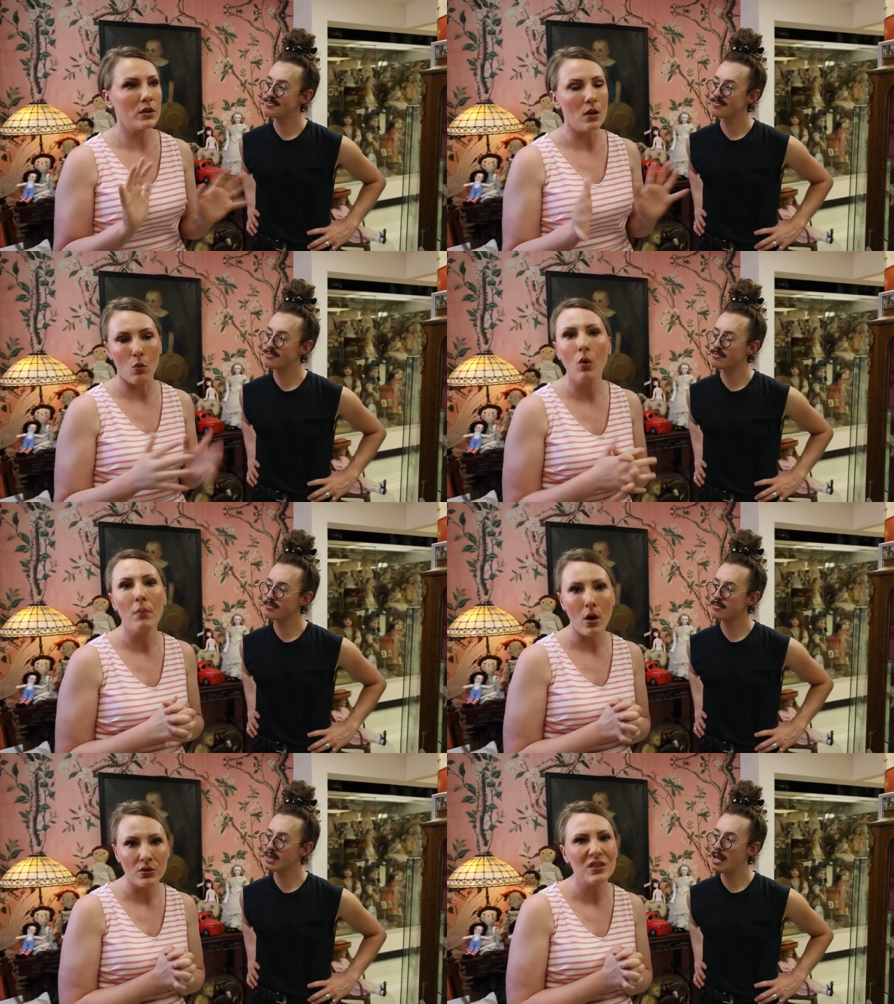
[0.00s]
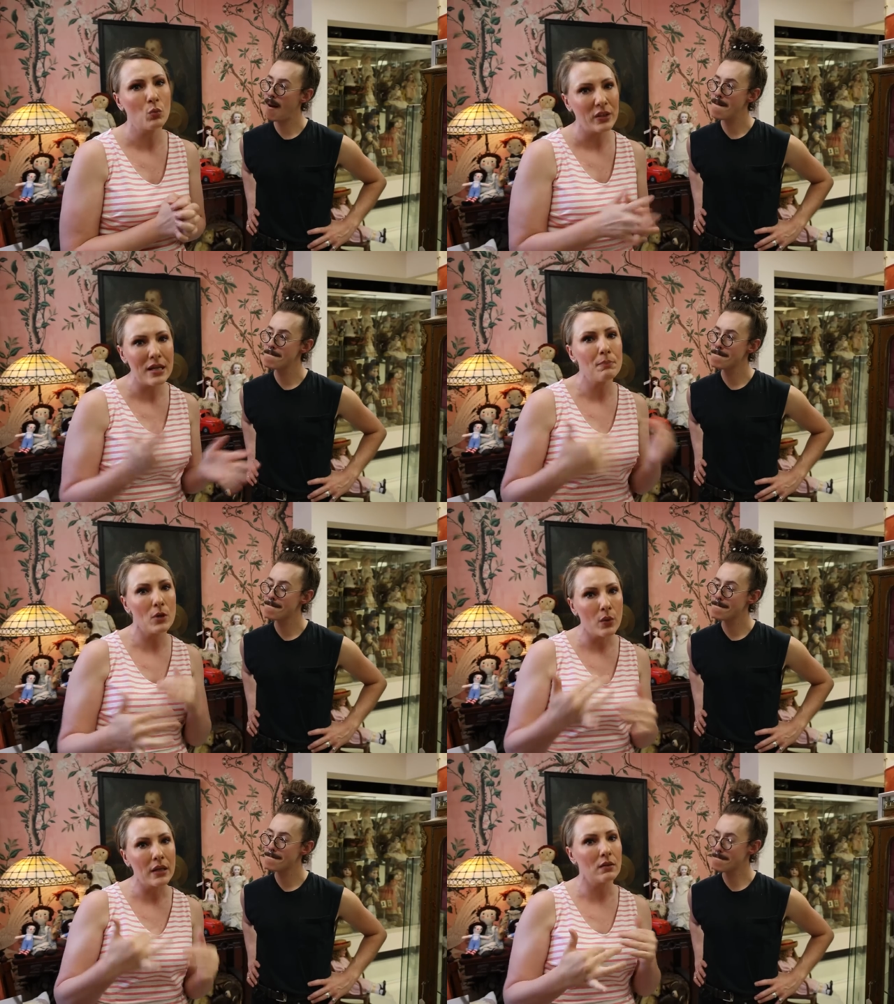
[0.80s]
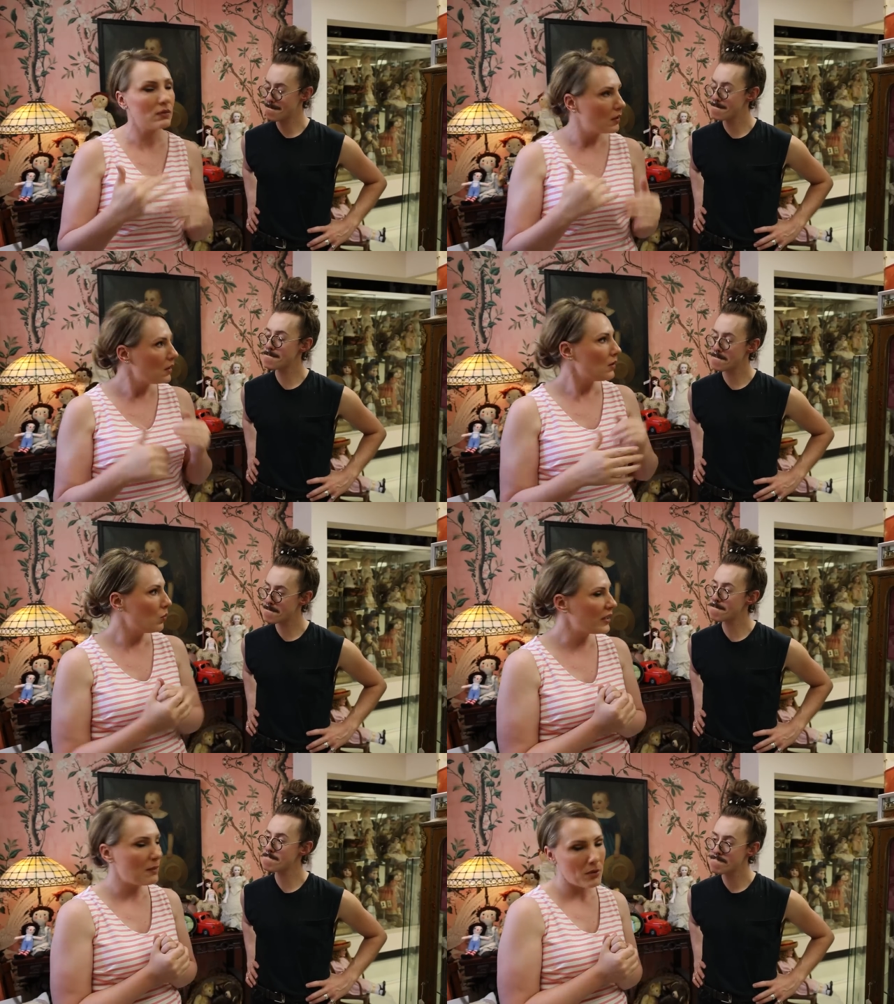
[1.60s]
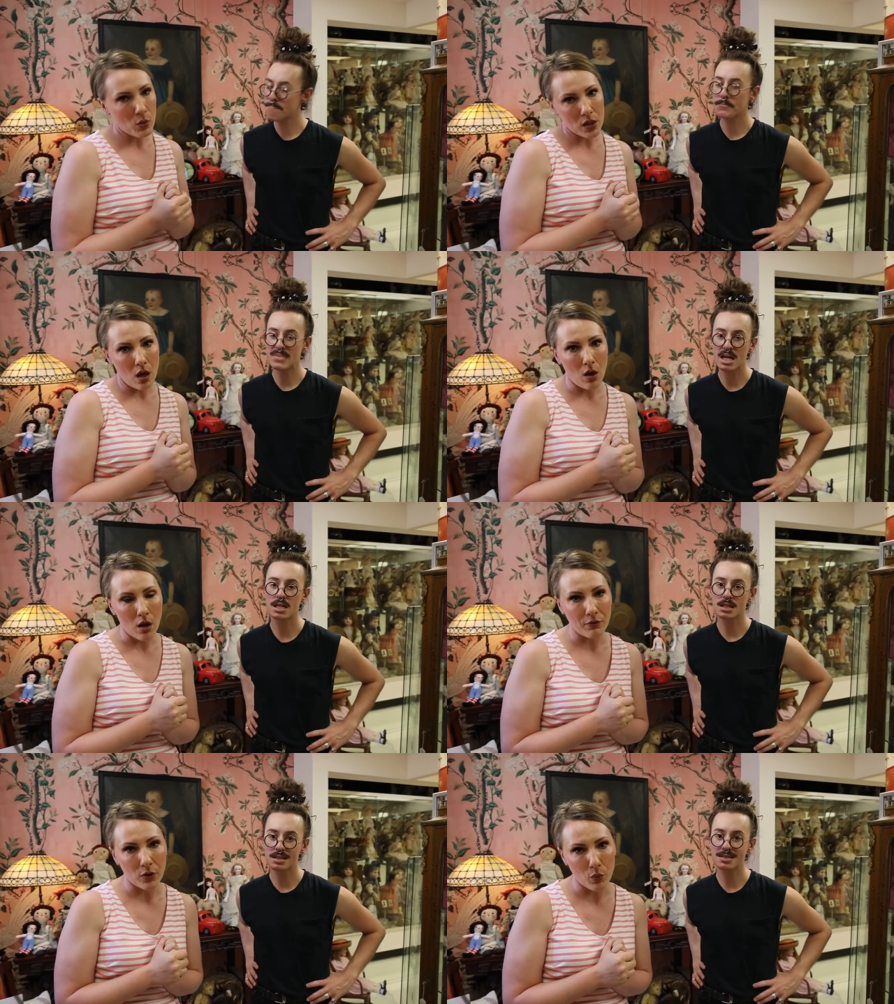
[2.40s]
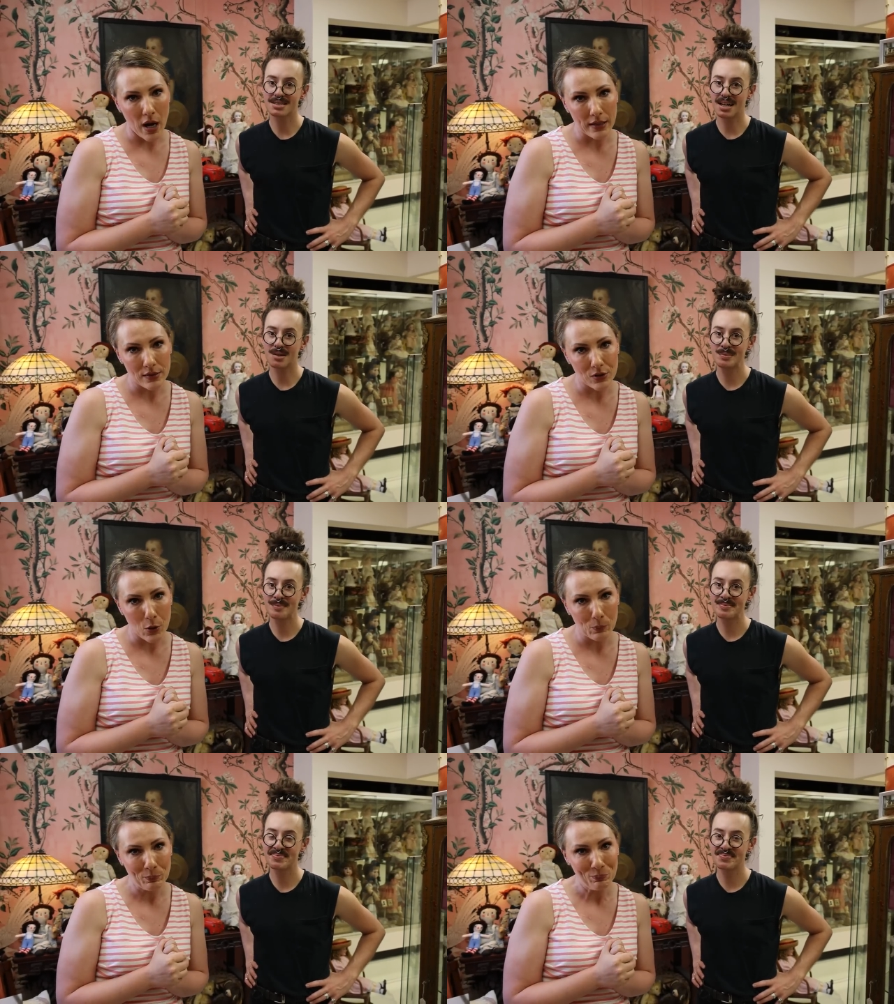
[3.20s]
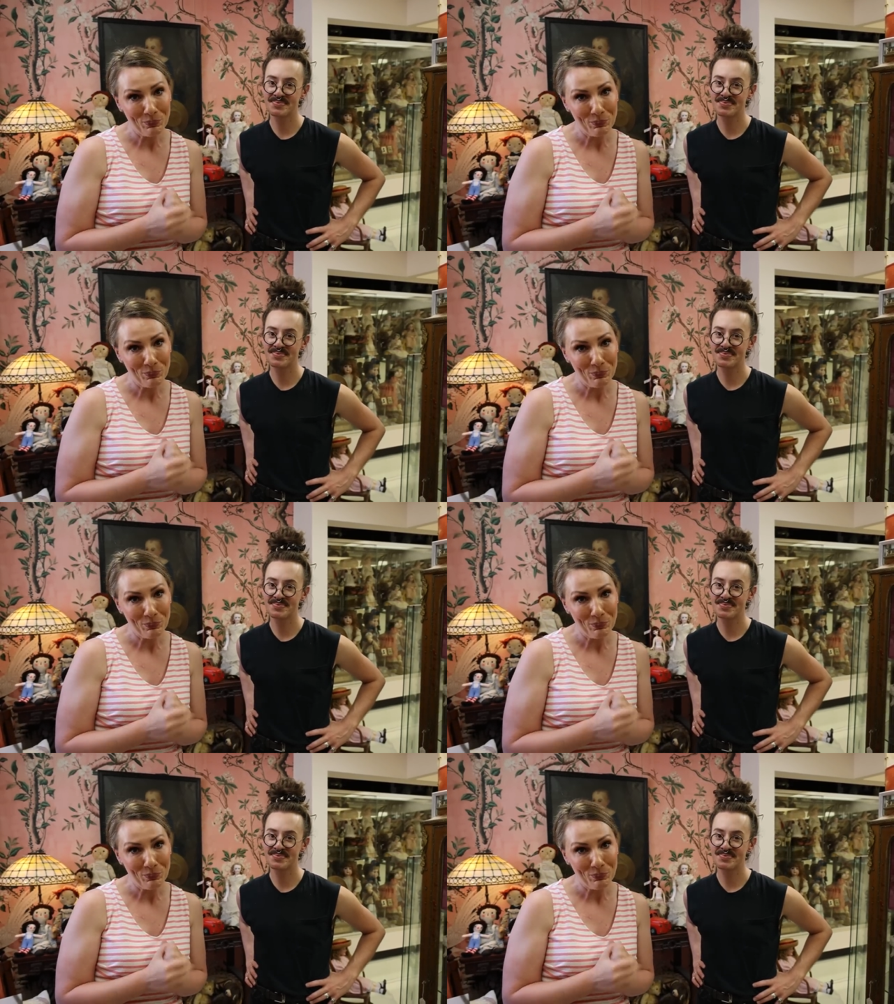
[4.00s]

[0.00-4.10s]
Speaker 1: You know, we'll post and we'll keep you in we'll keep you in along for the ride. Yeah. So